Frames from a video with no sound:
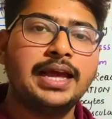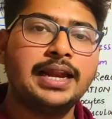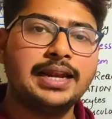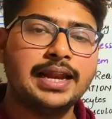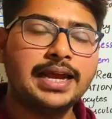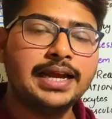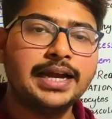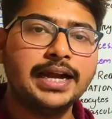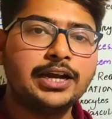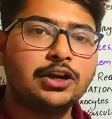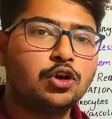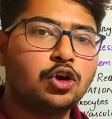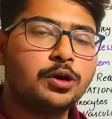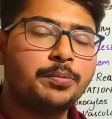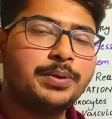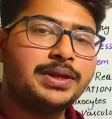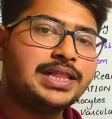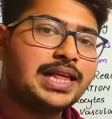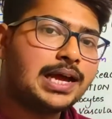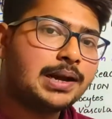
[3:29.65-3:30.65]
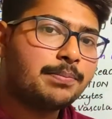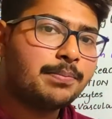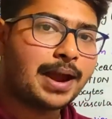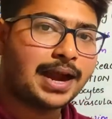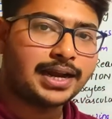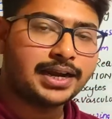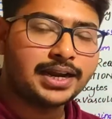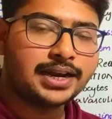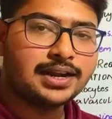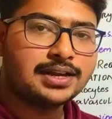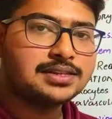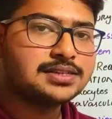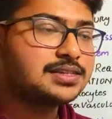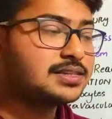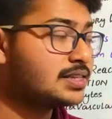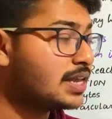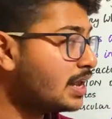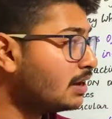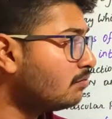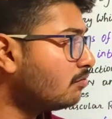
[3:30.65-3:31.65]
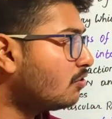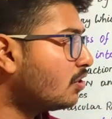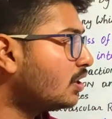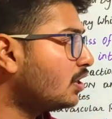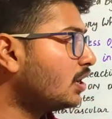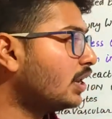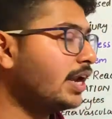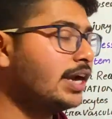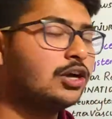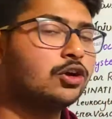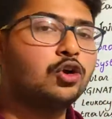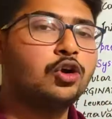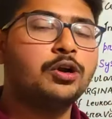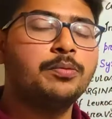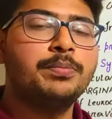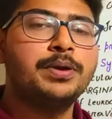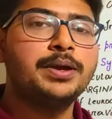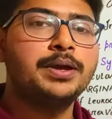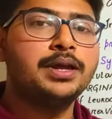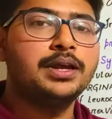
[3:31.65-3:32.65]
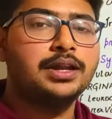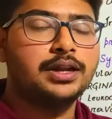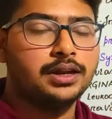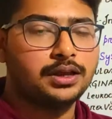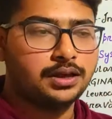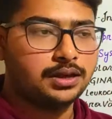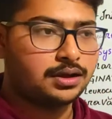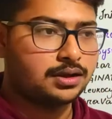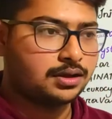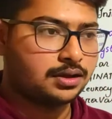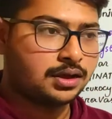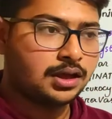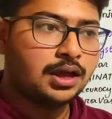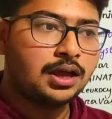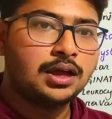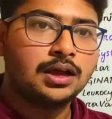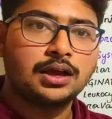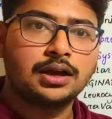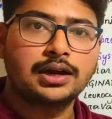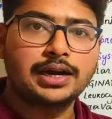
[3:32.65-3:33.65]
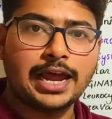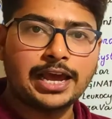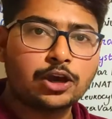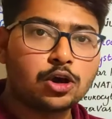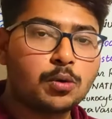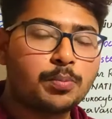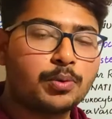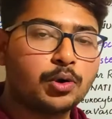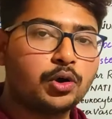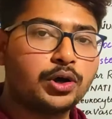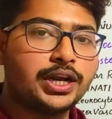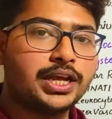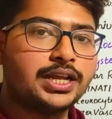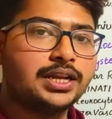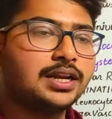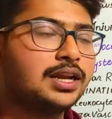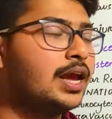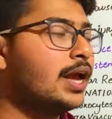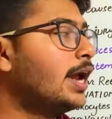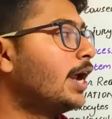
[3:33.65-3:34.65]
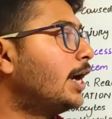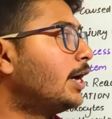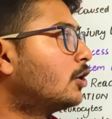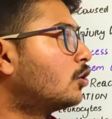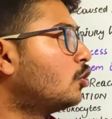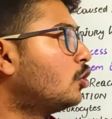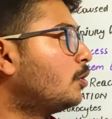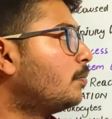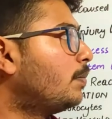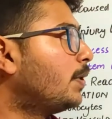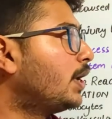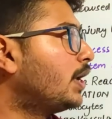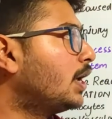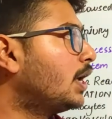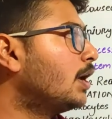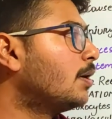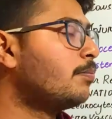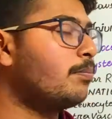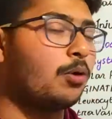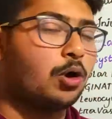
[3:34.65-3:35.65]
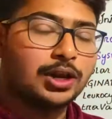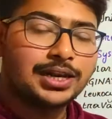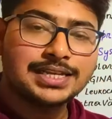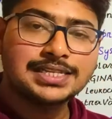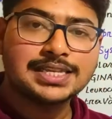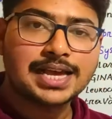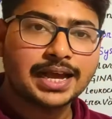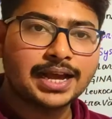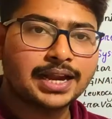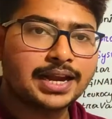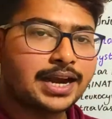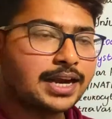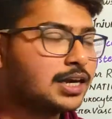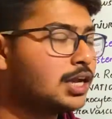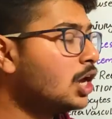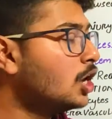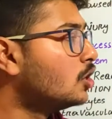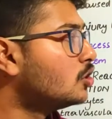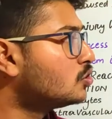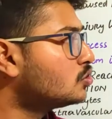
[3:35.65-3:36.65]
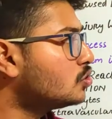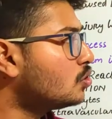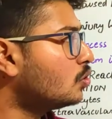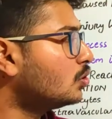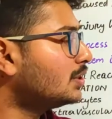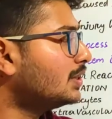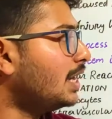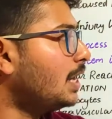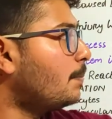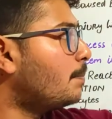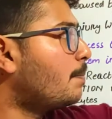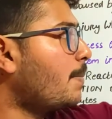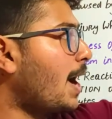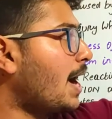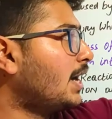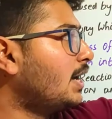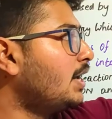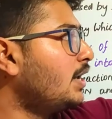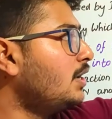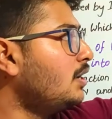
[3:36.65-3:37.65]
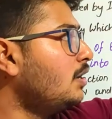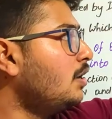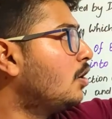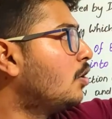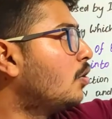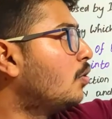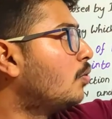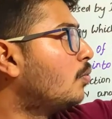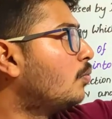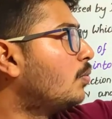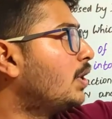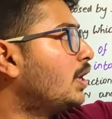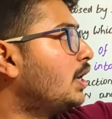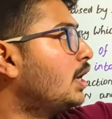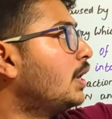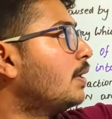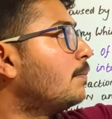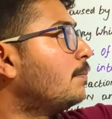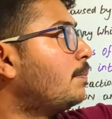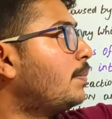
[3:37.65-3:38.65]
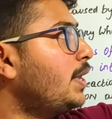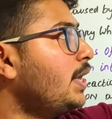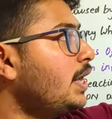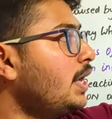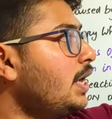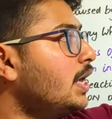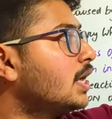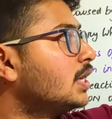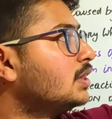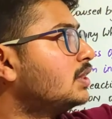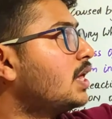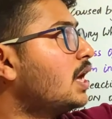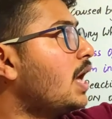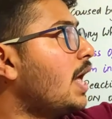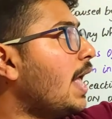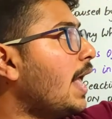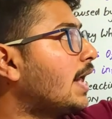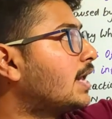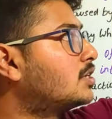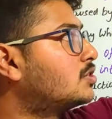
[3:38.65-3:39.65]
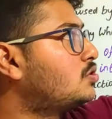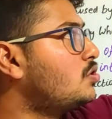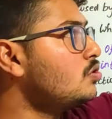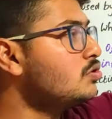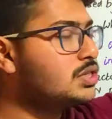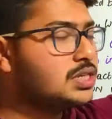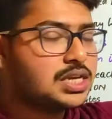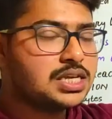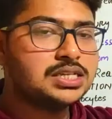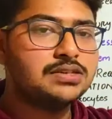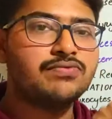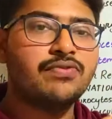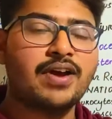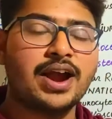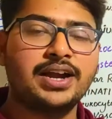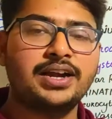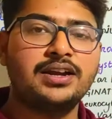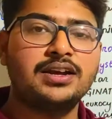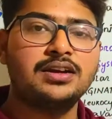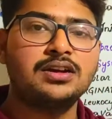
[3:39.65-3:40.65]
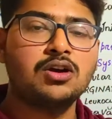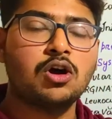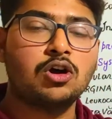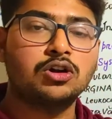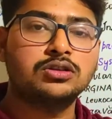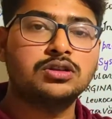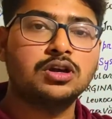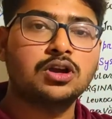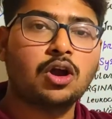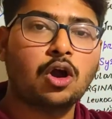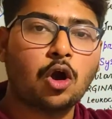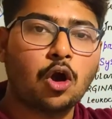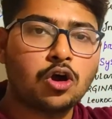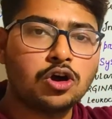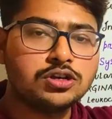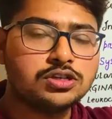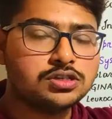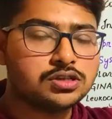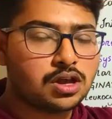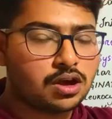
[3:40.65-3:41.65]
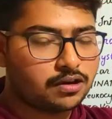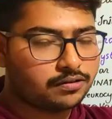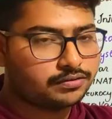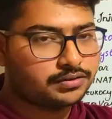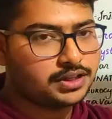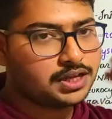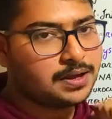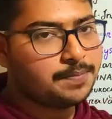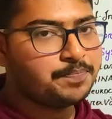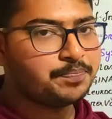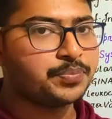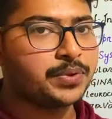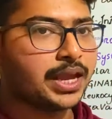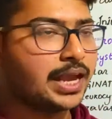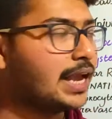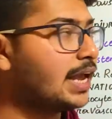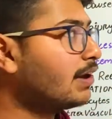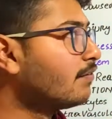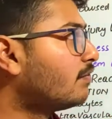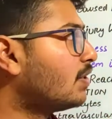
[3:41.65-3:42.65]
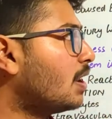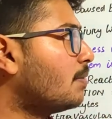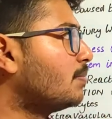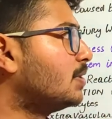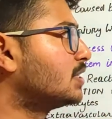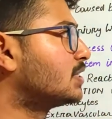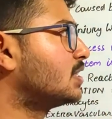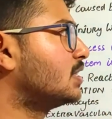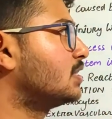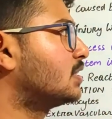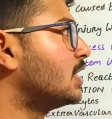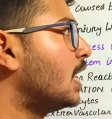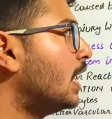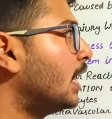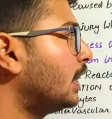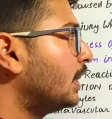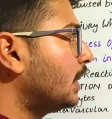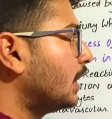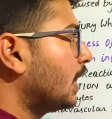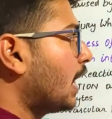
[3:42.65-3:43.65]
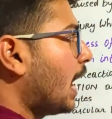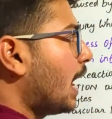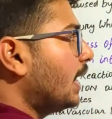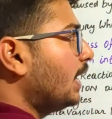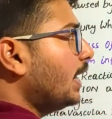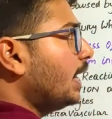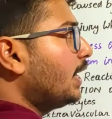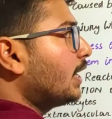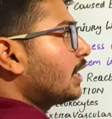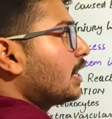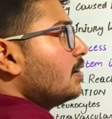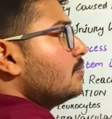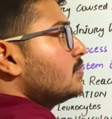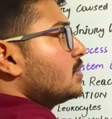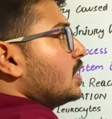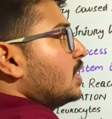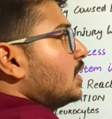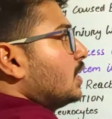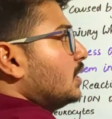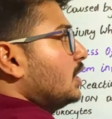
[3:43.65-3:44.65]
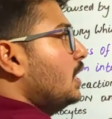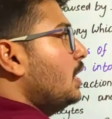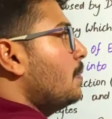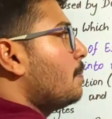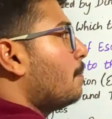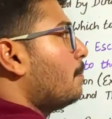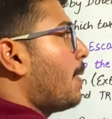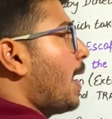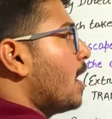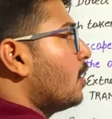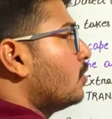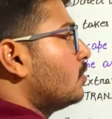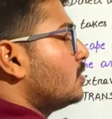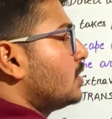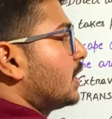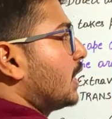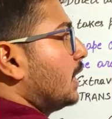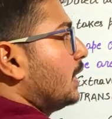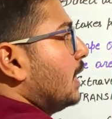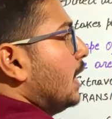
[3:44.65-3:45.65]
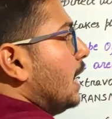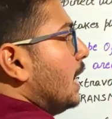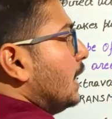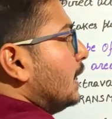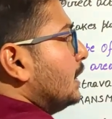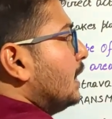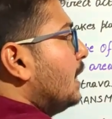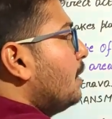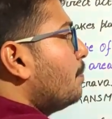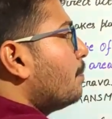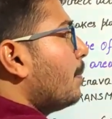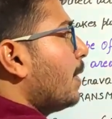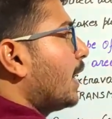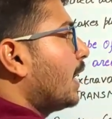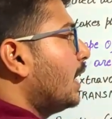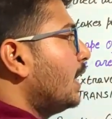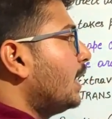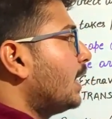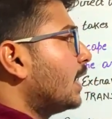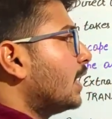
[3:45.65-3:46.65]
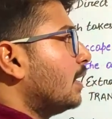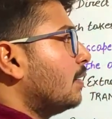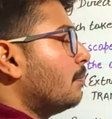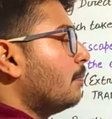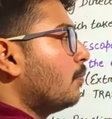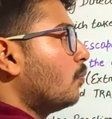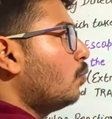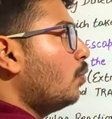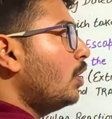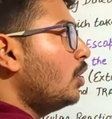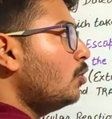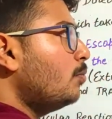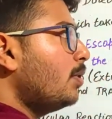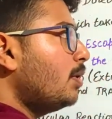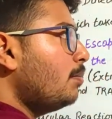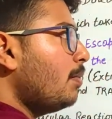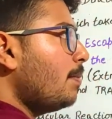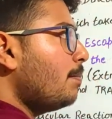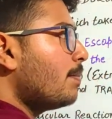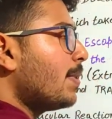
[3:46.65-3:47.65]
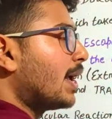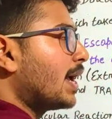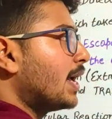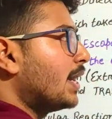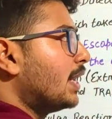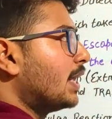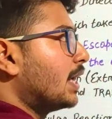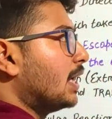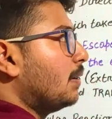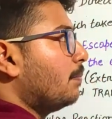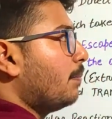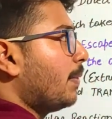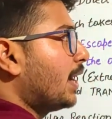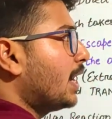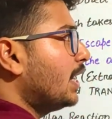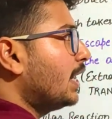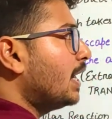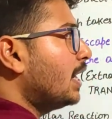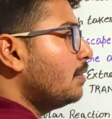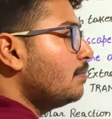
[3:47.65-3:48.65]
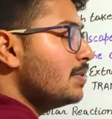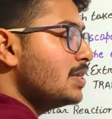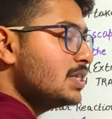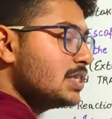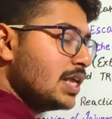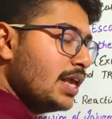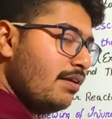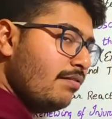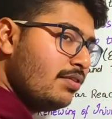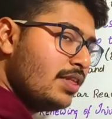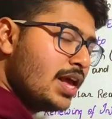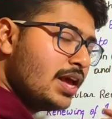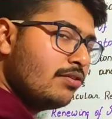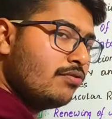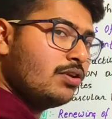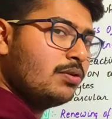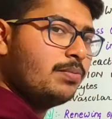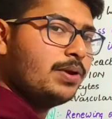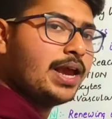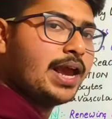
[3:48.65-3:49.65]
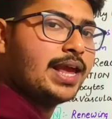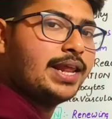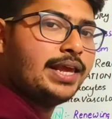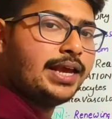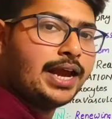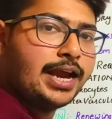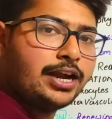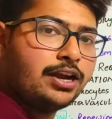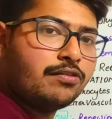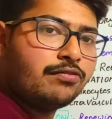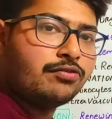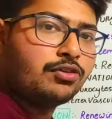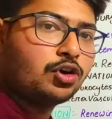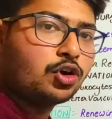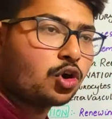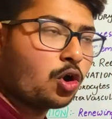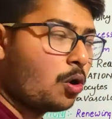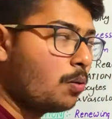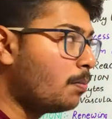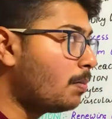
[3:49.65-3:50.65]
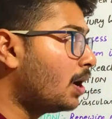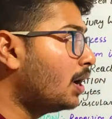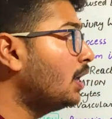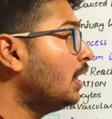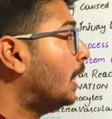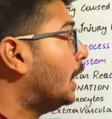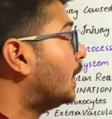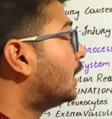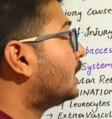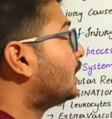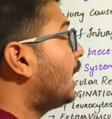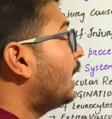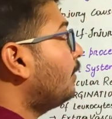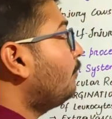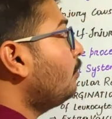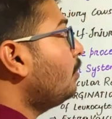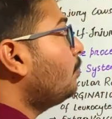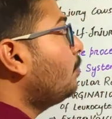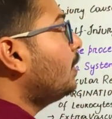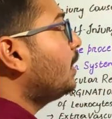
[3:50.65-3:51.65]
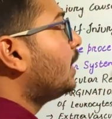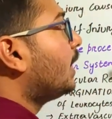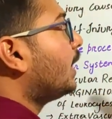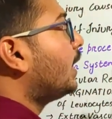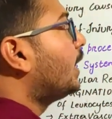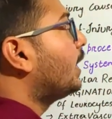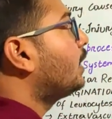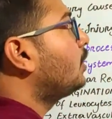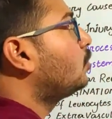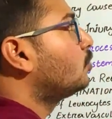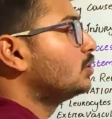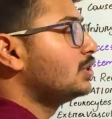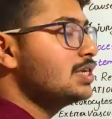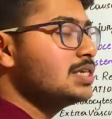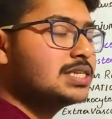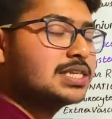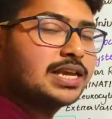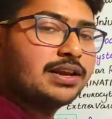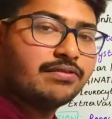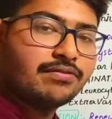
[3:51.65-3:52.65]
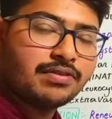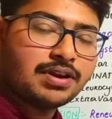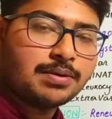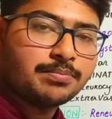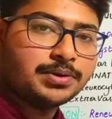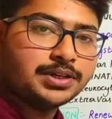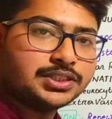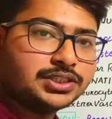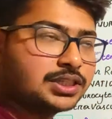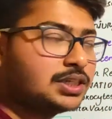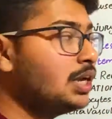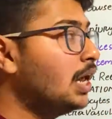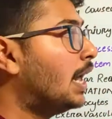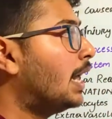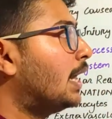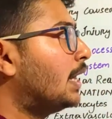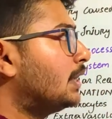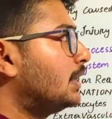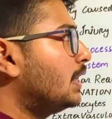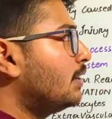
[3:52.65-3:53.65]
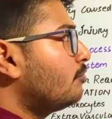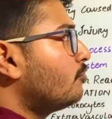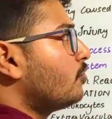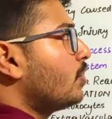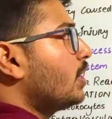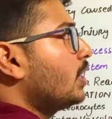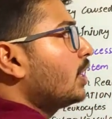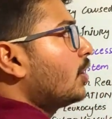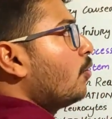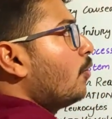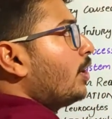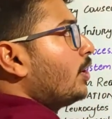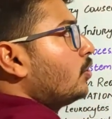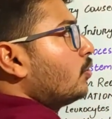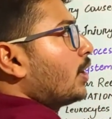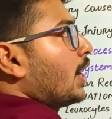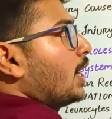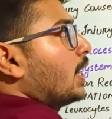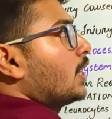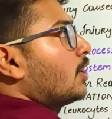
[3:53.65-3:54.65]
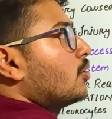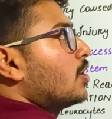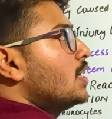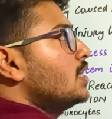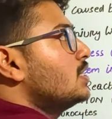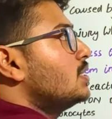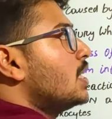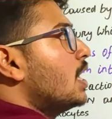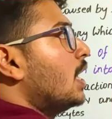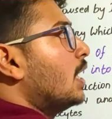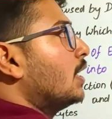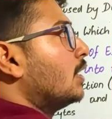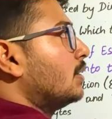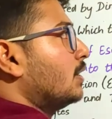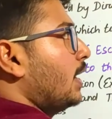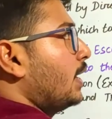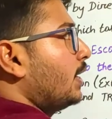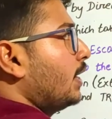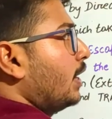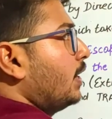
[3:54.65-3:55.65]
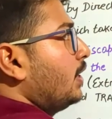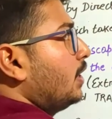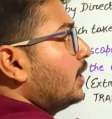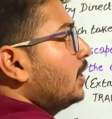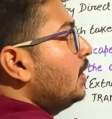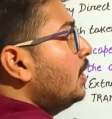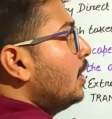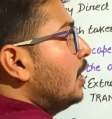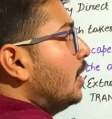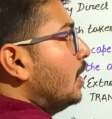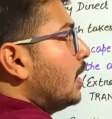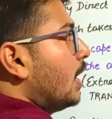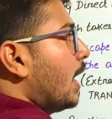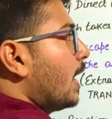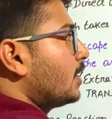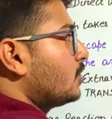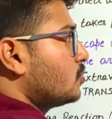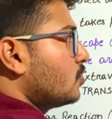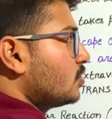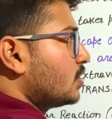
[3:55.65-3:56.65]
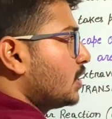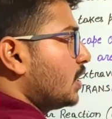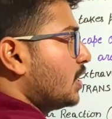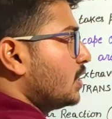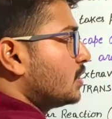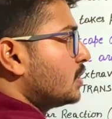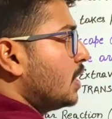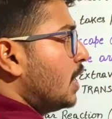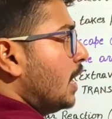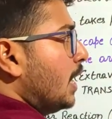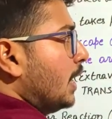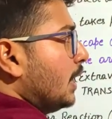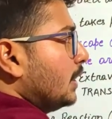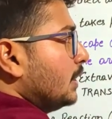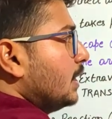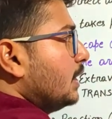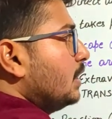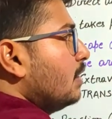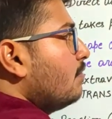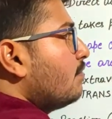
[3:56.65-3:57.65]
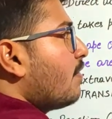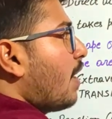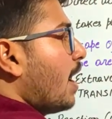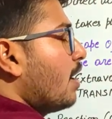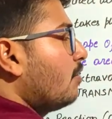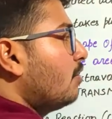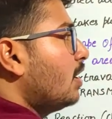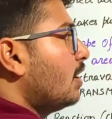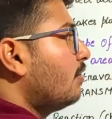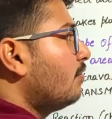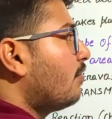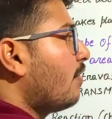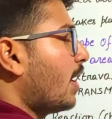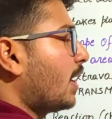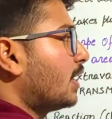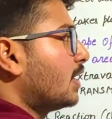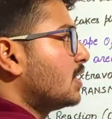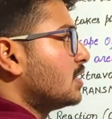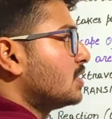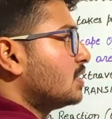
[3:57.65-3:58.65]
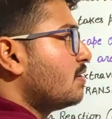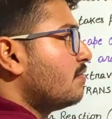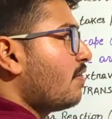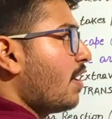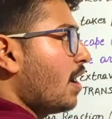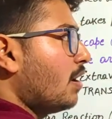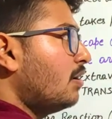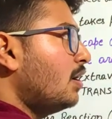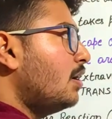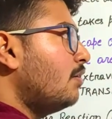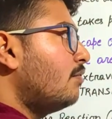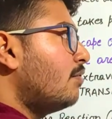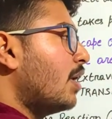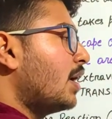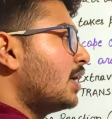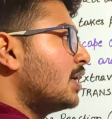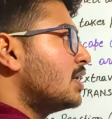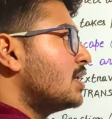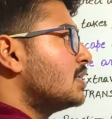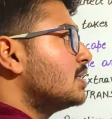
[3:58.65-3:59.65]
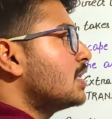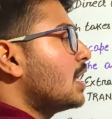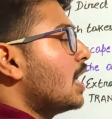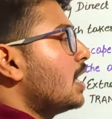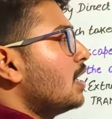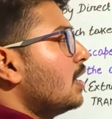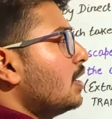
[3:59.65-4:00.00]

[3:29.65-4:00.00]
Like it could be their bacterial cell wall, it could be glycoprotein, it could be polysaccharide. So that pattern will be the exogenous factor or the cause of the inflammations, and it comes under the biological. Then mechanical. What do you mean by mechanical? Mechanical means if there will be any kind of trauma that will be leading to this inflammation, then we are going to categorize that under exogenous. Then the virulent factors. The virulent factors,